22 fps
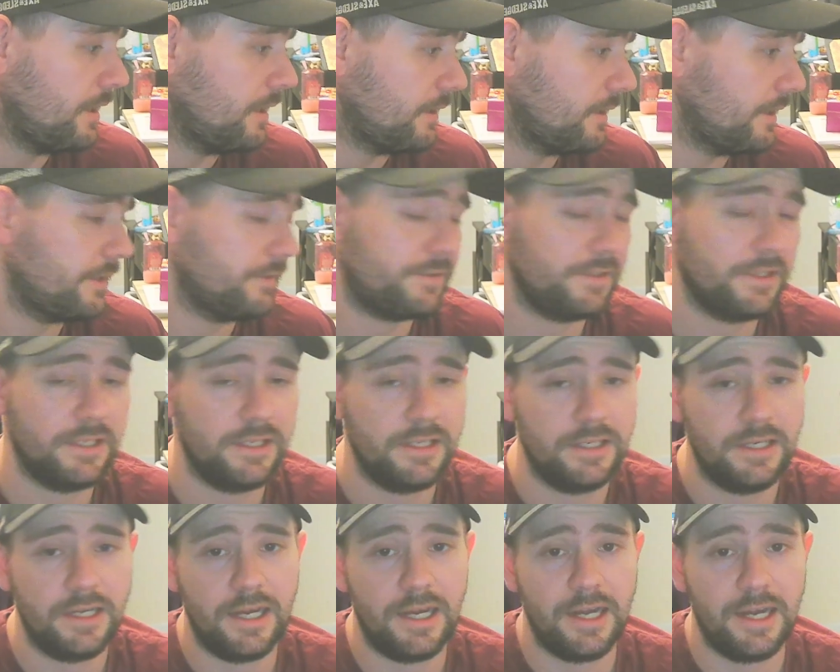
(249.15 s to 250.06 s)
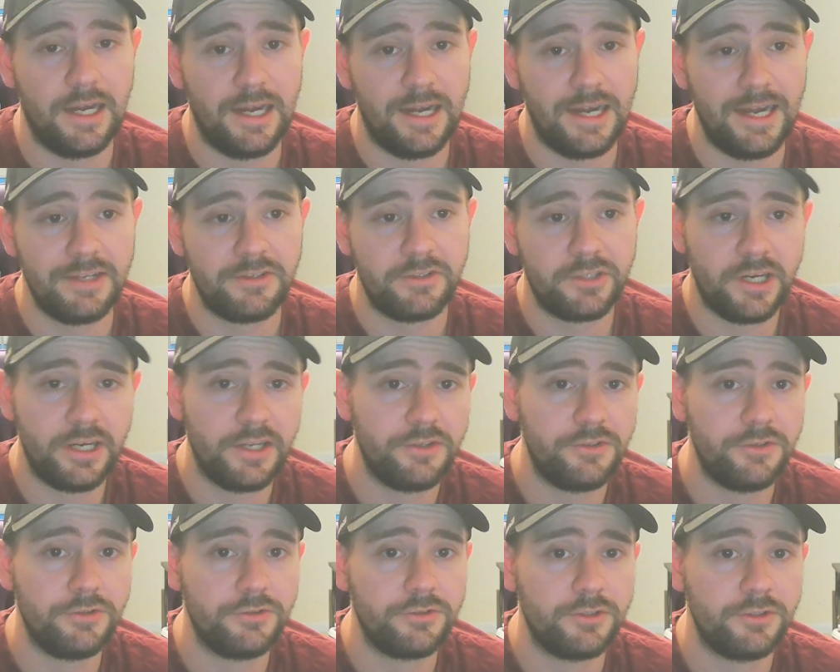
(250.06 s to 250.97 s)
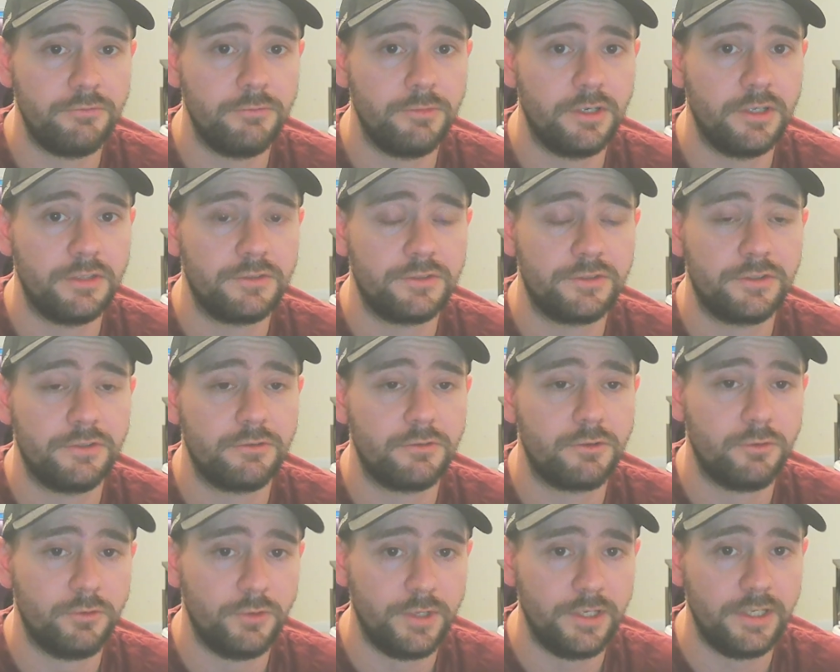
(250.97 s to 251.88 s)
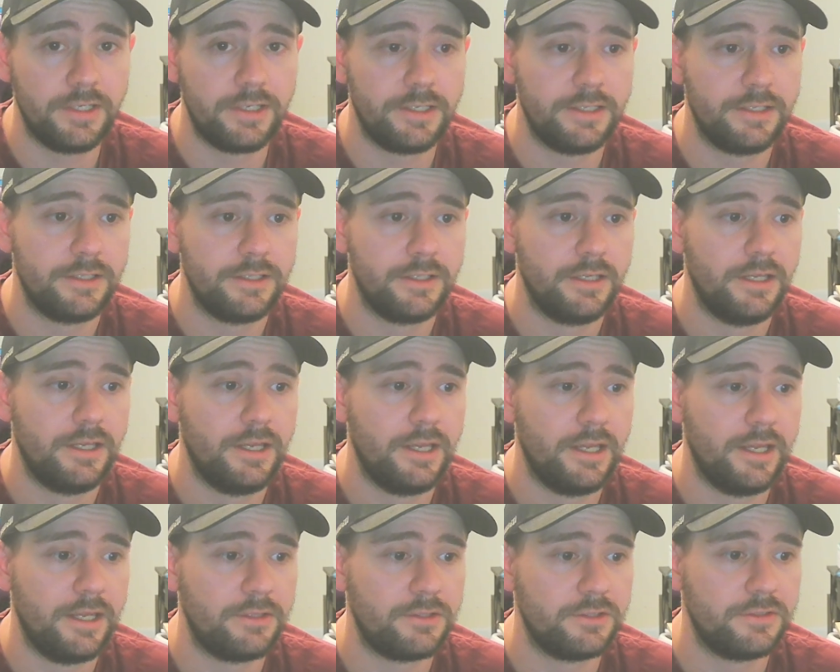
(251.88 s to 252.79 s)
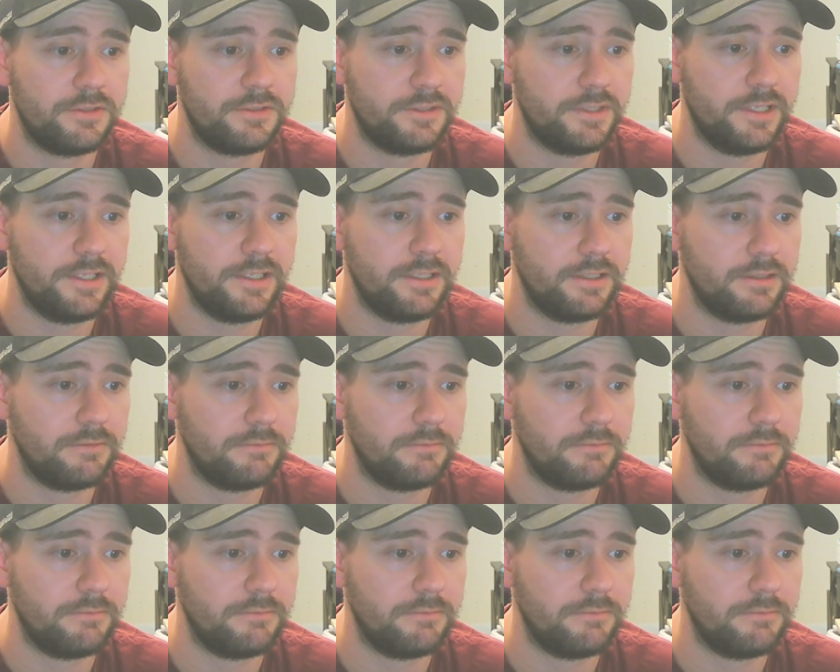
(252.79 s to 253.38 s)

Like I said, I try to do too much too quick, and just take